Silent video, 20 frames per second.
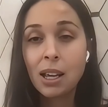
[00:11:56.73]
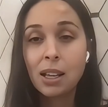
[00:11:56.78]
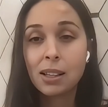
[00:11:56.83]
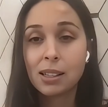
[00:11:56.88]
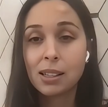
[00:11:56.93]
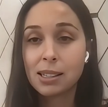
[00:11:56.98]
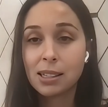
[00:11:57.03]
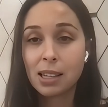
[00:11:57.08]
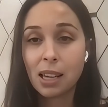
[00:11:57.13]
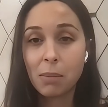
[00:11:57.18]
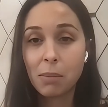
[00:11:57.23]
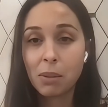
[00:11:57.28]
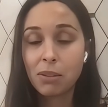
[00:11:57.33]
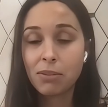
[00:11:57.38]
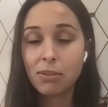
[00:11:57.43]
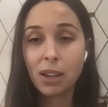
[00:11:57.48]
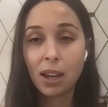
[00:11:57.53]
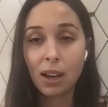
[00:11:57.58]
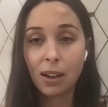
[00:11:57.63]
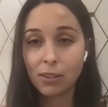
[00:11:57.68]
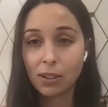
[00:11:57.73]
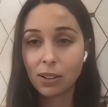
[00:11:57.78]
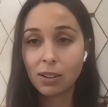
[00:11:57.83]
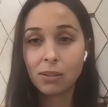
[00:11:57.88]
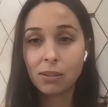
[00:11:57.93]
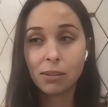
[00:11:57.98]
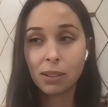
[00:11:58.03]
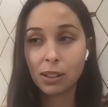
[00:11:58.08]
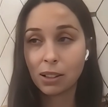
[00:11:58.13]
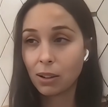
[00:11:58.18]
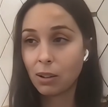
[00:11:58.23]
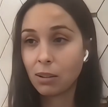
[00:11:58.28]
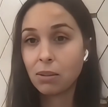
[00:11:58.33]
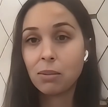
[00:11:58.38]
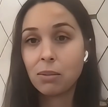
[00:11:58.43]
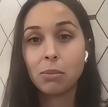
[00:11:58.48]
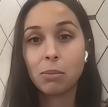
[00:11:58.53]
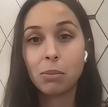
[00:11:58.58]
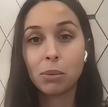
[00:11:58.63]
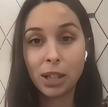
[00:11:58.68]
The same if he ever,
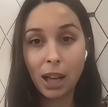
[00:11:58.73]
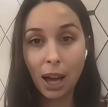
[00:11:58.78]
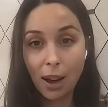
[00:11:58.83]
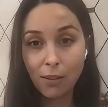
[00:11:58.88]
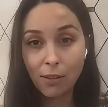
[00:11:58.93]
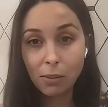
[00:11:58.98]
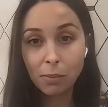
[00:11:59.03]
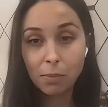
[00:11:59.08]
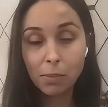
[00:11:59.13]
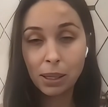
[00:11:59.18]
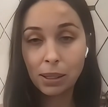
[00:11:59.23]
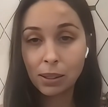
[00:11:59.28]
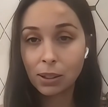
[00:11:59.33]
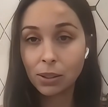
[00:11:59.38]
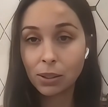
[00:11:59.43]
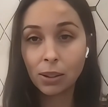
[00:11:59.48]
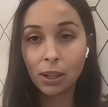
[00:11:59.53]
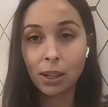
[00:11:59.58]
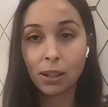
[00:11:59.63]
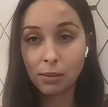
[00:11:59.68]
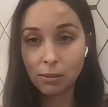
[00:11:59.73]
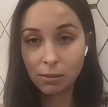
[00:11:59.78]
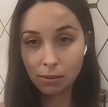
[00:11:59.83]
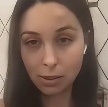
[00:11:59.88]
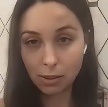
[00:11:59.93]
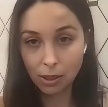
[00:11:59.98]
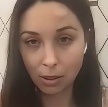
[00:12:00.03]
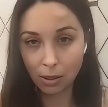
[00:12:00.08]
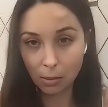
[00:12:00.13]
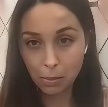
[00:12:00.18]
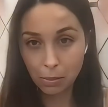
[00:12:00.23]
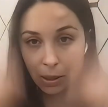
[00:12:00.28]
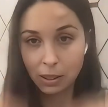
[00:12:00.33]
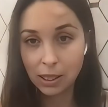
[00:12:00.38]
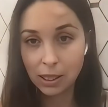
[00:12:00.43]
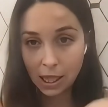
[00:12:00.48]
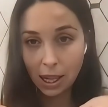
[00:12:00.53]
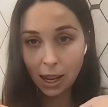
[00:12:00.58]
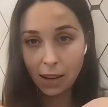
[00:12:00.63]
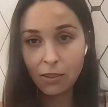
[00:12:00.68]
would have a pillow and, put
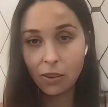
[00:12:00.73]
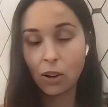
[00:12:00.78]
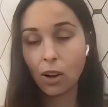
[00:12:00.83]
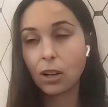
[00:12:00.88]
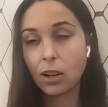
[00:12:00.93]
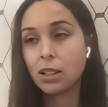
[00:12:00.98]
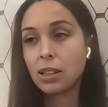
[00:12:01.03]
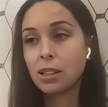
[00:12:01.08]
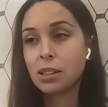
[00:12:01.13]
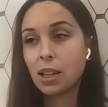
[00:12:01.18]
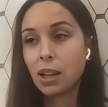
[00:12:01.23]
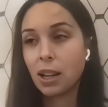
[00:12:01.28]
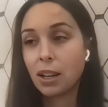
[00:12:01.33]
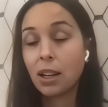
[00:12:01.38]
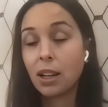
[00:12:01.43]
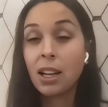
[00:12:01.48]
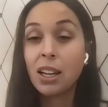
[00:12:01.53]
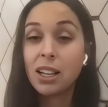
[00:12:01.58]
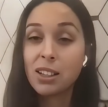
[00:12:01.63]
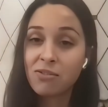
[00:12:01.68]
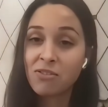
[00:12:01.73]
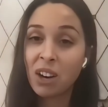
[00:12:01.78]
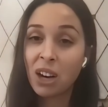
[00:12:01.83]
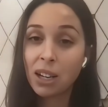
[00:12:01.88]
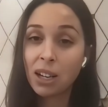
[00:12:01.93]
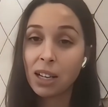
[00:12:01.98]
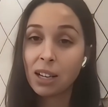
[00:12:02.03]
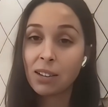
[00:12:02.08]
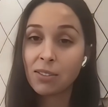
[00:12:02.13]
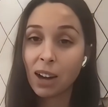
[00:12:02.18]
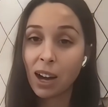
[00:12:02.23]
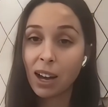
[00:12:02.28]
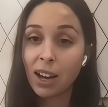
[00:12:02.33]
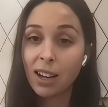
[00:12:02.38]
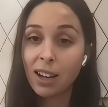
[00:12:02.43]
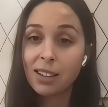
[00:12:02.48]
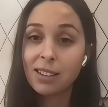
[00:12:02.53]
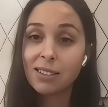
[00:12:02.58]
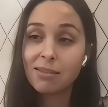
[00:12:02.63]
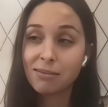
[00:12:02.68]
the cover on his head. It's funny,
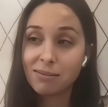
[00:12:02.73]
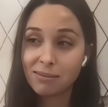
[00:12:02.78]
right?